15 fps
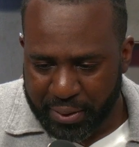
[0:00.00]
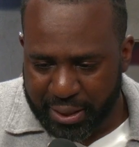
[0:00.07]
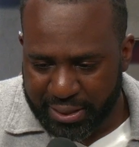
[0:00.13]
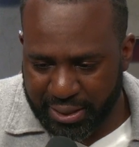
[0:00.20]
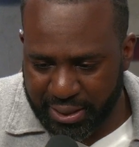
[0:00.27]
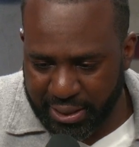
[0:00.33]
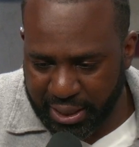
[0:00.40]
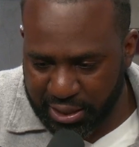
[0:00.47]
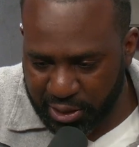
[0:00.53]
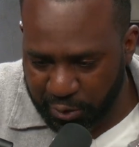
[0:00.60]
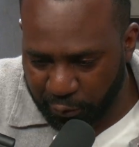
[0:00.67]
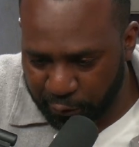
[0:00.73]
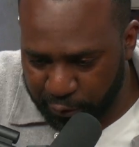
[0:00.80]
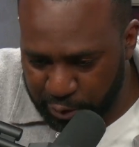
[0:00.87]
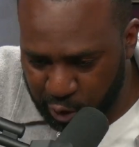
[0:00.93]
6
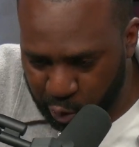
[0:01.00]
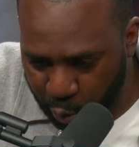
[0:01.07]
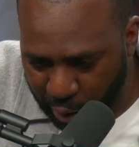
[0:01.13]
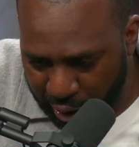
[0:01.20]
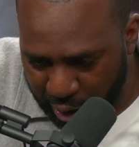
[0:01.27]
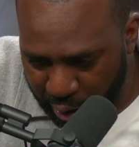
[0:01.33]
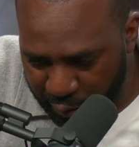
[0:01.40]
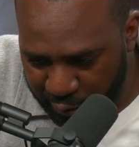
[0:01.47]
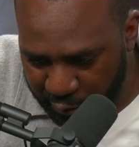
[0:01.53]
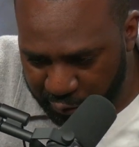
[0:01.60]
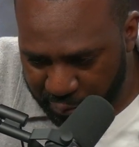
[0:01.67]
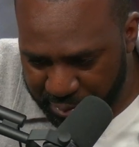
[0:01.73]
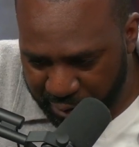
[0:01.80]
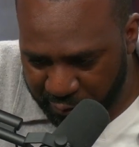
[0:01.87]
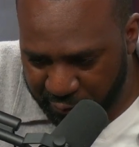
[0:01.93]
for 12
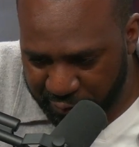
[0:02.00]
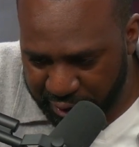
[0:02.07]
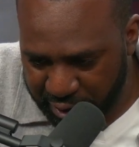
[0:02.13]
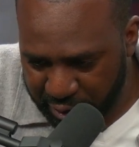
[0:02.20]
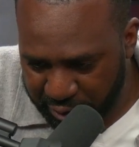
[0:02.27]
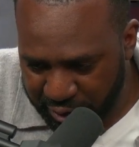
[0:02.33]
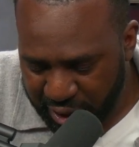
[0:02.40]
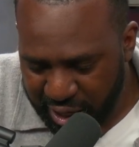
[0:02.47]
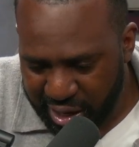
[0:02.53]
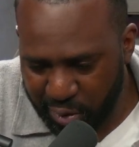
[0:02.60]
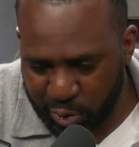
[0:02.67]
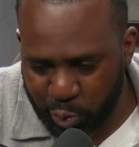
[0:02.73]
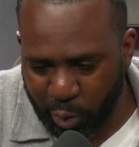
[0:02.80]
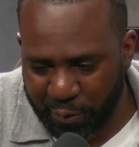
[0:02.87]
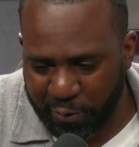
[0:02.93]
from the field. He
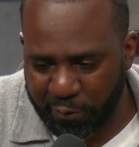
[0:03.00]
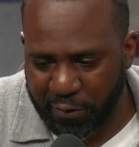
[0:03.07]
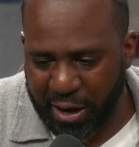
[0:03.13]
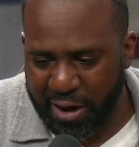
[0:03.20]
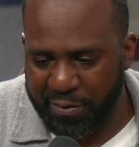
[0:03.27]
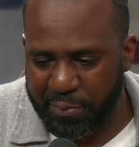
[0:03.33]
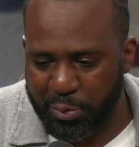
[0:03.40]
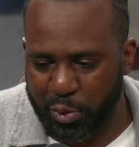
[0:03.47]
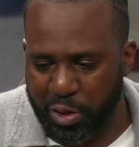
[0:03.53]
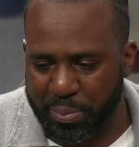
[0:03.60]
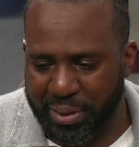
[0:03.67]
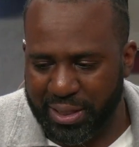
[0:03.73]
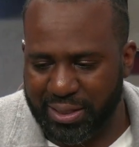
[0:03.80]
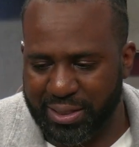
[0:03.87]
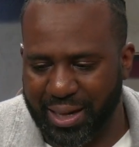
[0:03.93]
was 1 for 5 from 3,
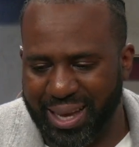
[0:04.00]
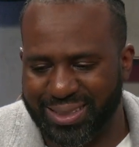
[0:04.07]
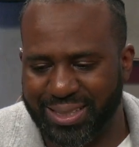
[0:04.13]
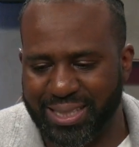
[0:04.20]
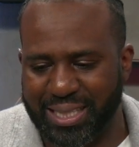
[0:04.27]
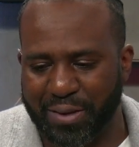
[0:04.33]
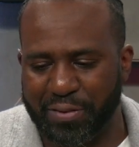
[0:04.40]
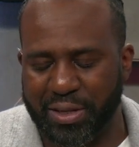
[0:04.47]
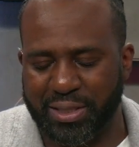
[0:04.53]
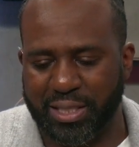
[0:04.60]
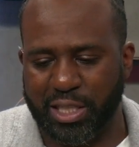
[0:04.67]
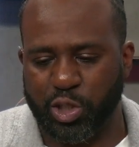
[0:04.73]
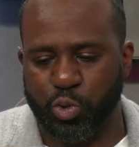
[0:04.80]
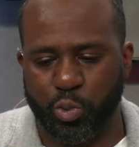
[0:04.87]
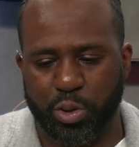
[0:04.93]
but he still had 7
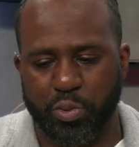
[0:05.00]
assists, 3